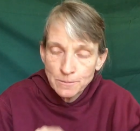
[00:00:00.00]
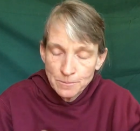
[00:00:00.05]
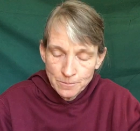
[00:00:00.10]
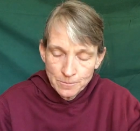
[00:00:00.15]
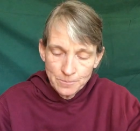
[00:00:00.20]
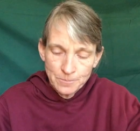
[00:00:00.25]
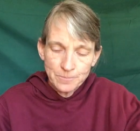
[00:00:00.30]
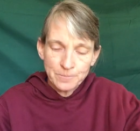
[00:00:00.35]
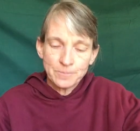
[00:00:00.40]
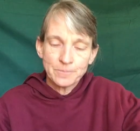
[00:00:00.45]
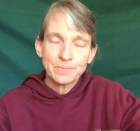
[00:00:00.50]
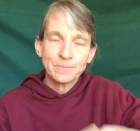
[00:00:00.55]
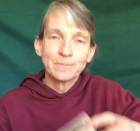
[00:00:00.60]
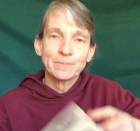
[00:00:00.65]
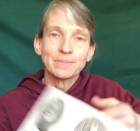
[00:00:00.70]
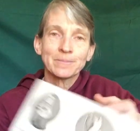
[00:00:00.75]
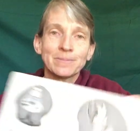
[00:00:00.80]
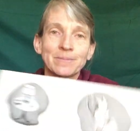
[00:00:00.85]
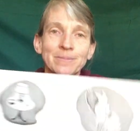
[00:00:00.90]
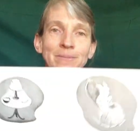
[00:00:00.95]

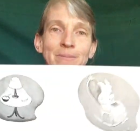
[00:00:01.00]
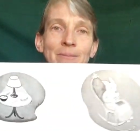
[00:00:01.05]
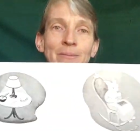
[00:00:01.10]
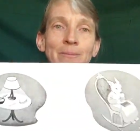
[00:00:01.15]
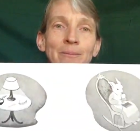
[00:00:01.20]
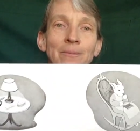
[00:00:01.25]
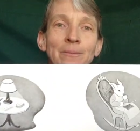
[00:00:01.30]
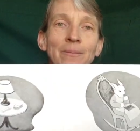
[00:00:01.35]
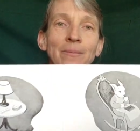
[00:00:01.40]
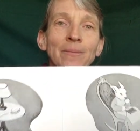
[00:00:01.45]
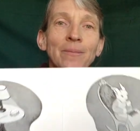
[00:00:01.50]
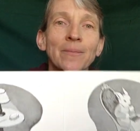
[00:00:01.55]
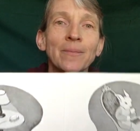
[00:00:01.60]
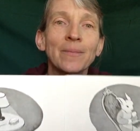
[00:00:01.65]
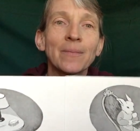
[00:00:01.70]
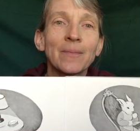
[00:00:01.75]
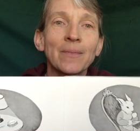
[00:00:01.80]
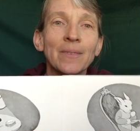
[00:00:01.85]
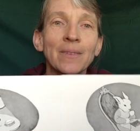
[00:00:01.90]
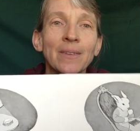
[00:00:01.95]

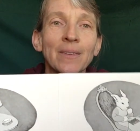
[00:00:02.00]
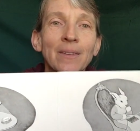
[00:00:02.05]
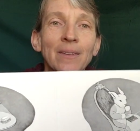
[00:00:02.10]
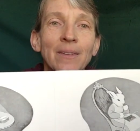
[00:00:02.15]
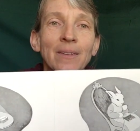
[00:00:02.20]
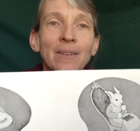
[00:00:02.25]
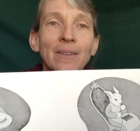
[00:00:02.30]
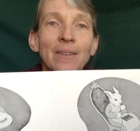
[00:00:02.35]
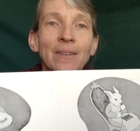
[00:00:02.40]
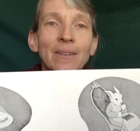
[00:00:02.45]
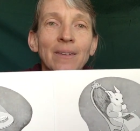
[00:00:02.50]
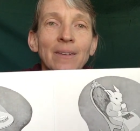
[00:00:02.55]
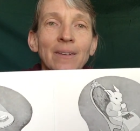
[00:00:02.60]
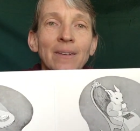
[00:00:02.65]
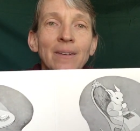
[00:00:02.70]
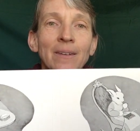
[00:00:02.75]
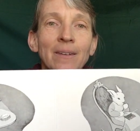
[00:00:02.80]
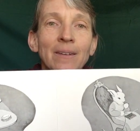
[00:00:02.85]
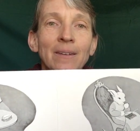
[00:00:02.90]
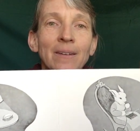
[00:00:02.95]

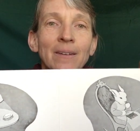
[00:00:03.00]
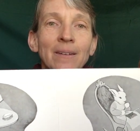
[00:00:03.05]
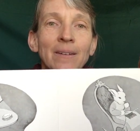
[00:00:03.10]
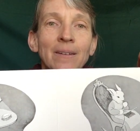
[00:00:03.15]
(no one is talking)